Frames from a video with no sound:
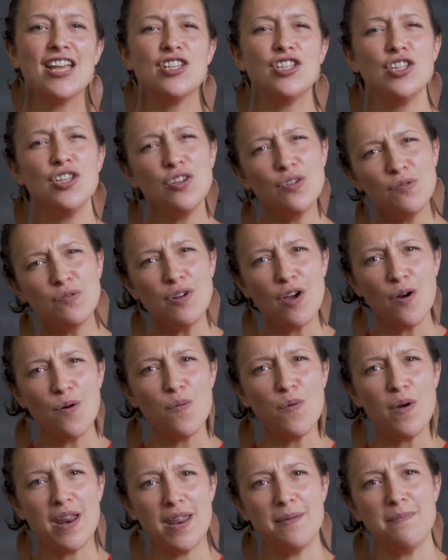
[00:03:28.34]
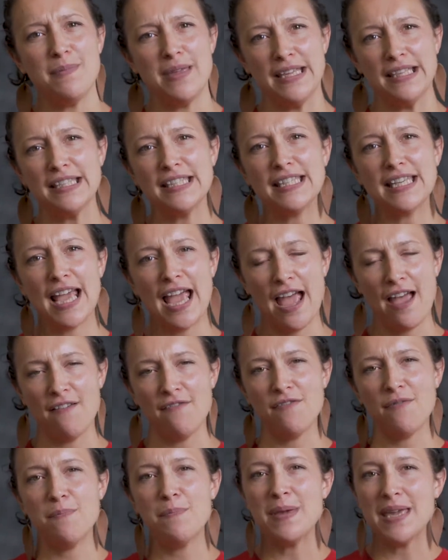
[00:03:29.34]
Do you know what it means to
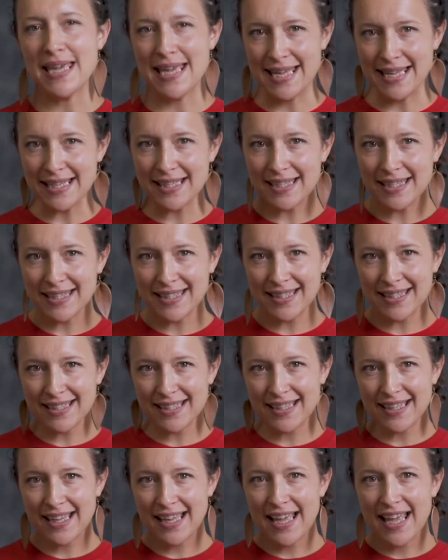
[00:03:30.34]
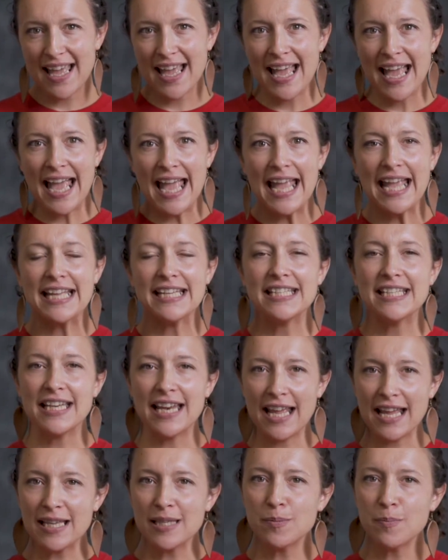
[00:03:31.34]
have peace? In
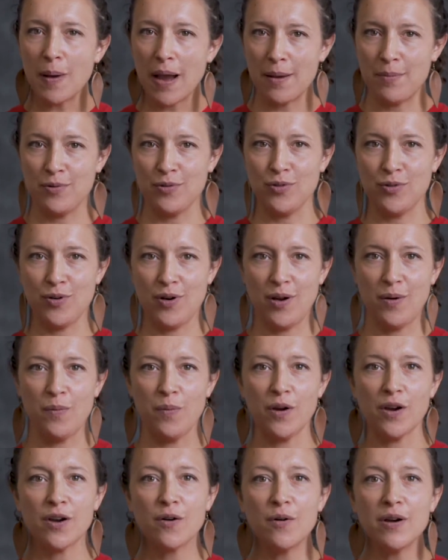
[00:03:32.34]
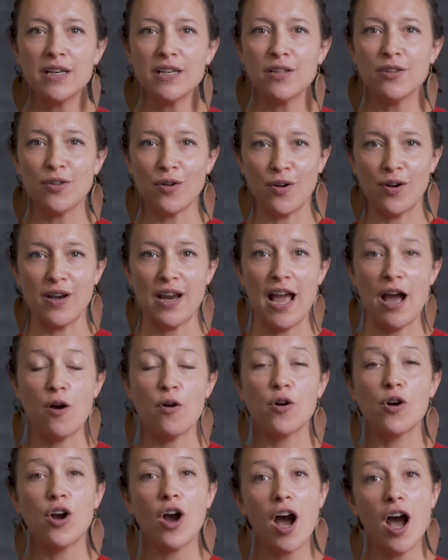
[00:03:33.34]
today's Bible story, we're going to learn how
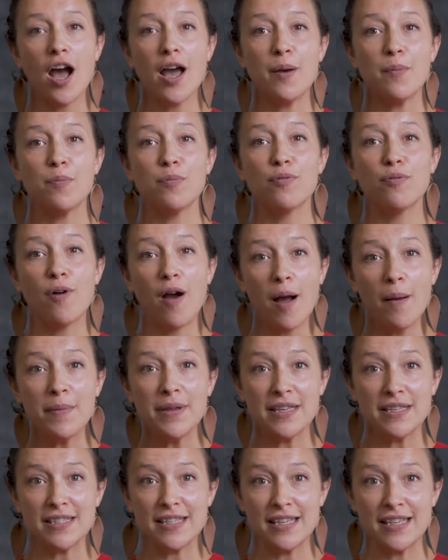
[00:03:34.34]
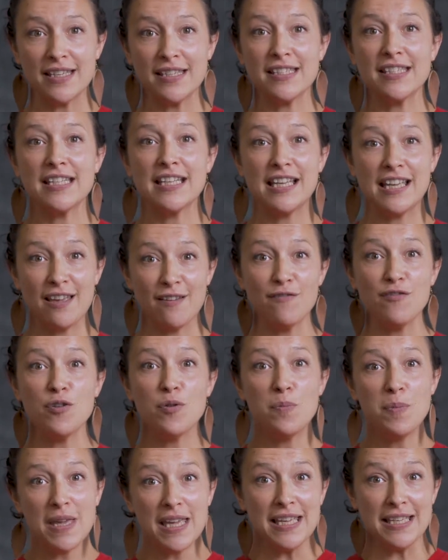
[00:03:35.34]
God promises to give
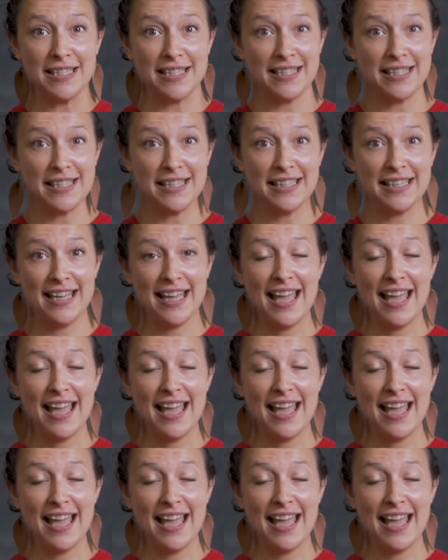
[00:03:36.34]
you peace.